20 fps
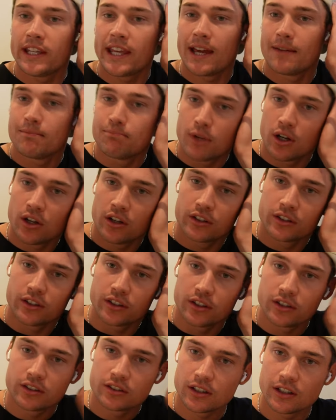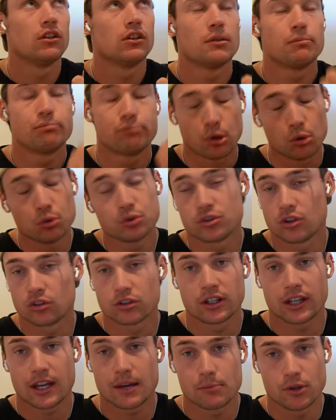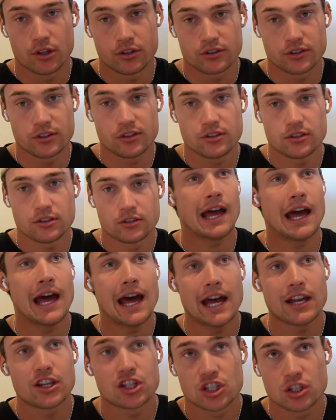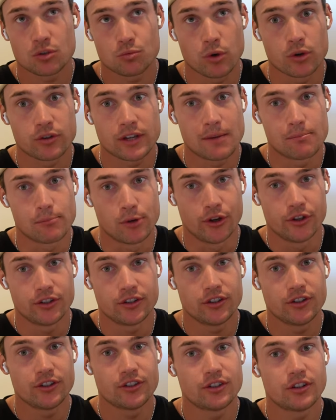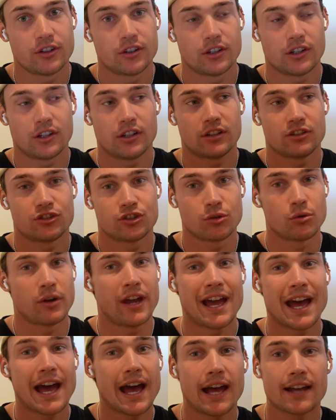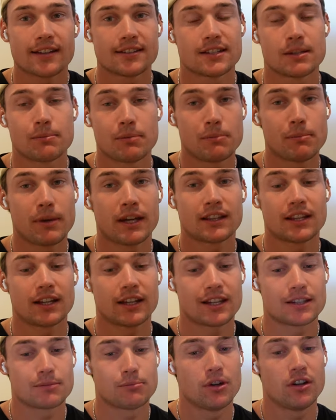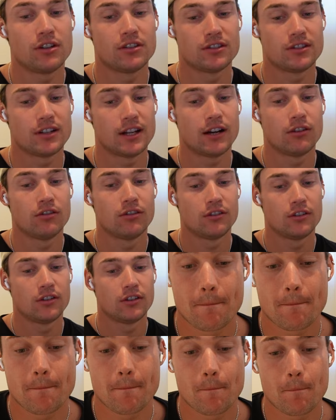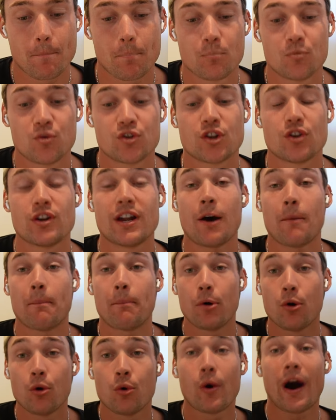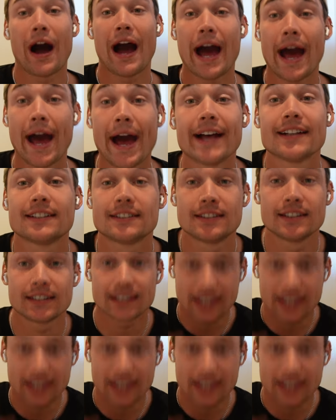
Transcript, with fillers: getting murdered Paul's not going to get murdered. Ash won't get murdered. So it has to be Meg that gets murdered now. So now Paul has to